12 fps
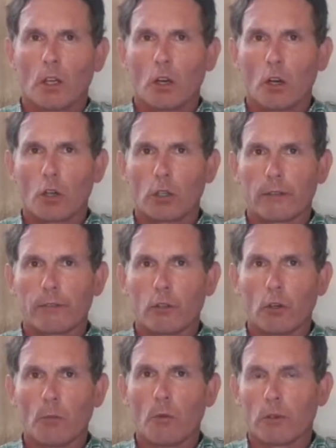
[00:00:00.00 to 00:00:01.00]
Or if
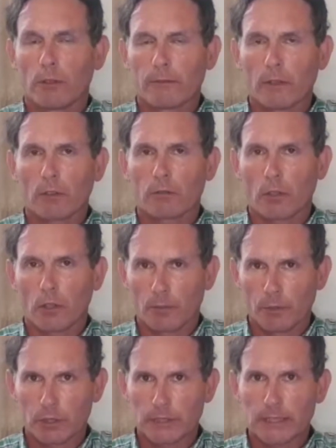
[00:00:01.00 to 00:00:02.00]
you're more involved on the
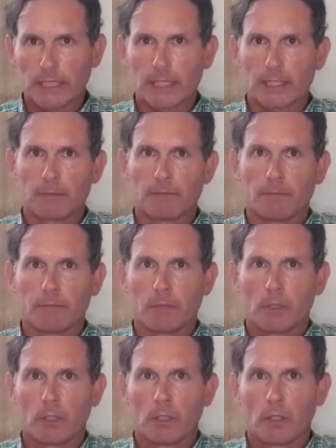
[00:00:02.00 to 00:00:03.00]
bird side,
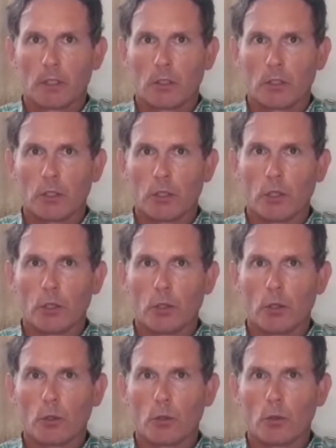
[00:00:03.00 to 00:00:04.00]

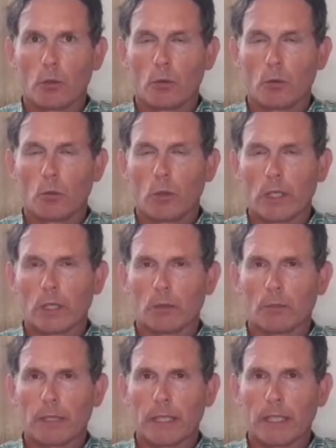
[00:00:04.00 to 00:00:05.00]
you will
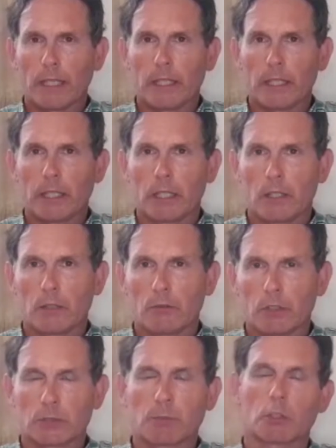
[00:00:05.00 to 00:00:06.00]
be
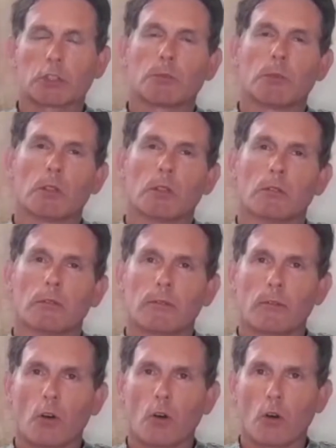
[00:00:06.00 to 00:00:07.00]
responsible
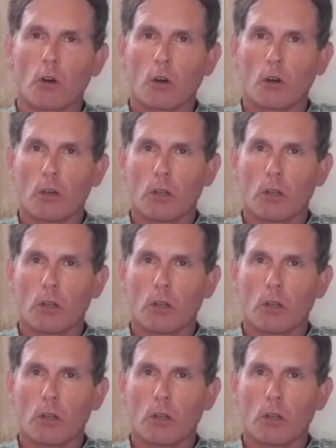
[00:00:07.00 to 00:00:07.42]
for